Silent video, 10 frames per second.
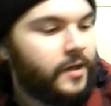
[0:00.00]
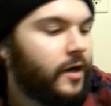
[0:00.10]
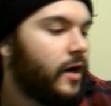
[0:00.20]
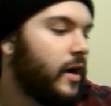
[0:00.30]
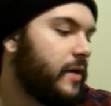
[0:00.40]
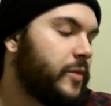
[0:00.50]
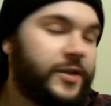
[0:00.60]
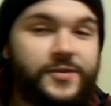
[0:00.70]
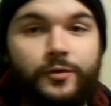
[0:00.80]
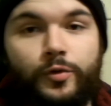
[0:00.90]
But
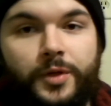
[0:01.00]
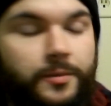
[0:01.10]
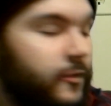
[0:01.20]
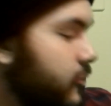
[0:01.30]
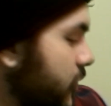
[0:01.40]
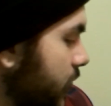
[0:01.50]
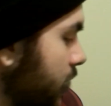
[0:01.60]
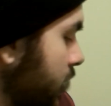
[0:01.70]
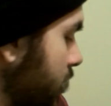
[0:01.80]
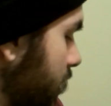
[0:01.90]
it's aluminum free,
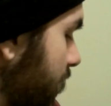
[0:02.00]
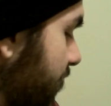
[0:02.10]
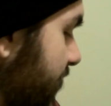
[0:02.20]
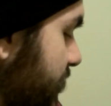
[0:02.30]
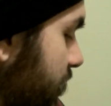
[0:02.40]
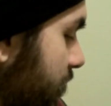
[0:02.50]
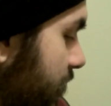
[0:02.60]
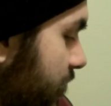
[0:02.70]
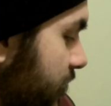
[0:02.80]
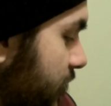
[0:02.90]
and
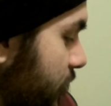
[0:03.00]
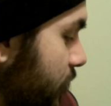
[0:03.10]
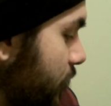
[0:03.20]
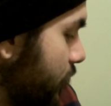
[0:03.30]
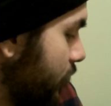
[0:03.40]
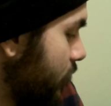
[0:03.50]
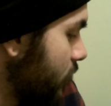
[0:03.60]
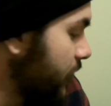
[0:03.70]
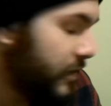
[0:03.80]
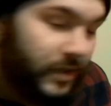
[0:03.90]
you
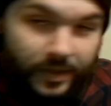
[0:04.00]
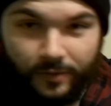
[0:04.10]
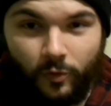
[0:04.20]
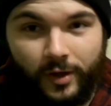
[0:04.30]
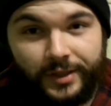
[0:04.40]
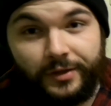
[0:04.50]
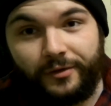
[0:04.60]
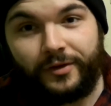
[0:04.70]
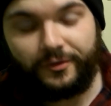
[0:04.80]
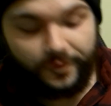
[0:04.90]
really want
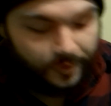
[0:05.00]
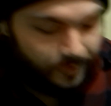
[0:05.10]
if you're